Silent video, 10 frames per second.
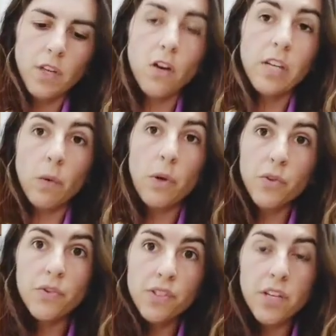Okay,
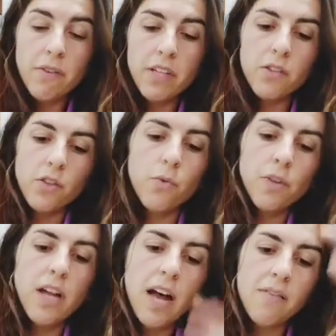when you stir it, you
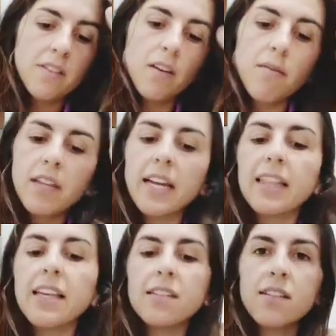will have something
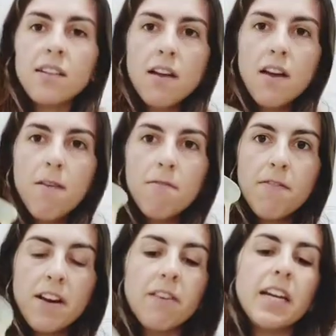like this,
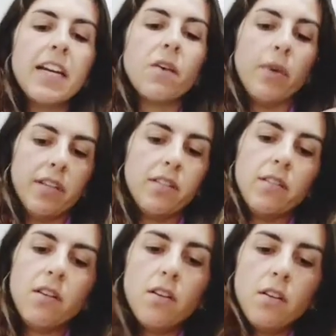very liquid.
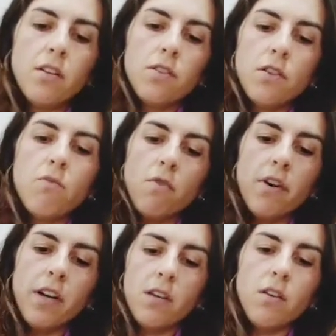Don't
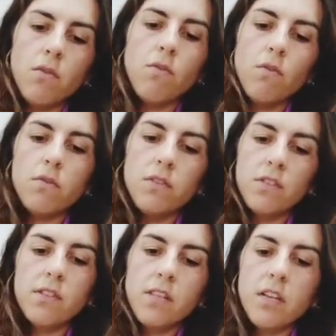worry, you
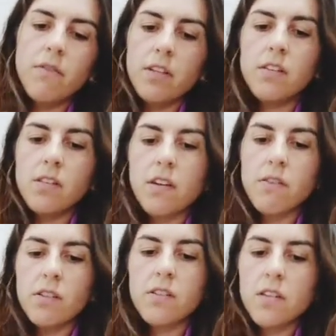stir it, stir
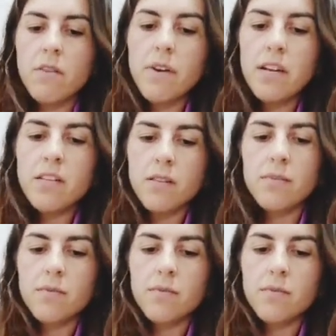it, stir it.